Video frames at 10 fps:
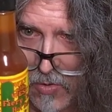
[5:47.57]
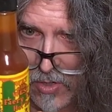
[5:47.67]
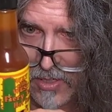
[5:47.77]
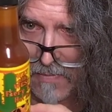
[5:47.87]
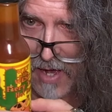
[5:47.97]

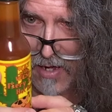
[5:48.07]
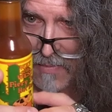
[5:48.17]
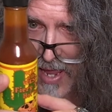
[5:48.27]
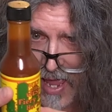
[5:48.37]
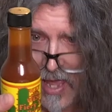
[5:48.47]
towards the
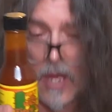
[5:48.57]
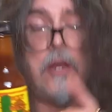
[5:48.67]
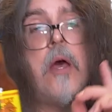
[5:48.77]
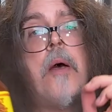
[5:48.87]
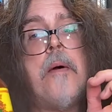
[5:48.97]
bottom and
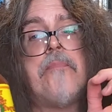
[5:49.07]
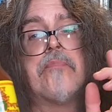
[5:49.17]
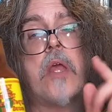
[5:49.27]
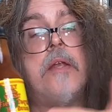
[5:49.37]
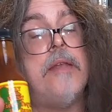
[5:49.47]

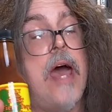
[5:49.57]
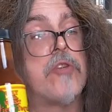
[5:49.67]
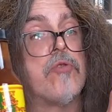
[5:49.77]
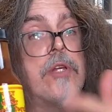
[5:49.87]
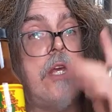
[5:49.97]

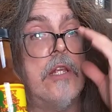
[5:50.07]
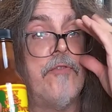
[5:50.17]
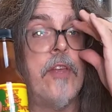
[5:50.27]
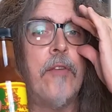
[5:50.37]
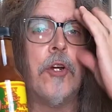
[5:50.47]
natural tequila
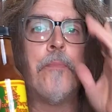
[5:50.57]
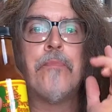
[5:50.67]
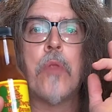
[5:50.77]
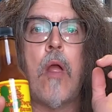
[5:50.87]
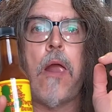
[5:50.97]
flavor,
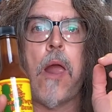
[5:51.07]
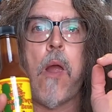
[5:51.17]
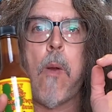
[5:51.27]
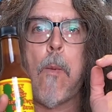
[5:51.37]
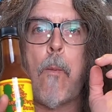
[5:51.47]

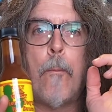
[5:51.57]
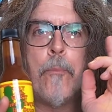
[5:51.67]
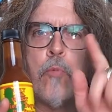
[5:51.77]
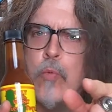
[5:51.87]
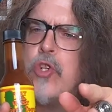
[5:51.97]

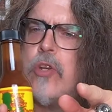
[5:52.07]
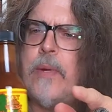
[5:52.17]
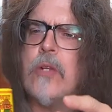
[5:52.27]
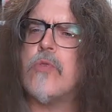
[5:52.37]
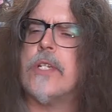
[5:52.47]
which should
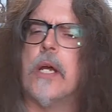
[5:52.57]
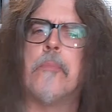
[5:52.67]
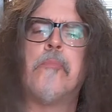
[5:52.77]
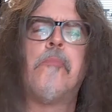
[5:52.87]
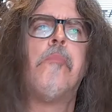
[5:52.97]
be interesting.
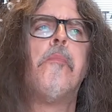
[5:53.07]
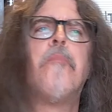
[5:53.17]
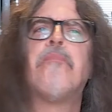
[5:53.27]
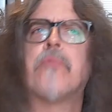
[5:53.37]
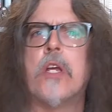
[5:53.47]

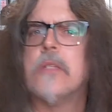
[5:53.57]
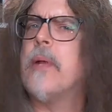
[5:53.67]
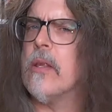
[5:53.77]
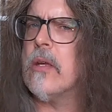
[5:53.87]
It's been a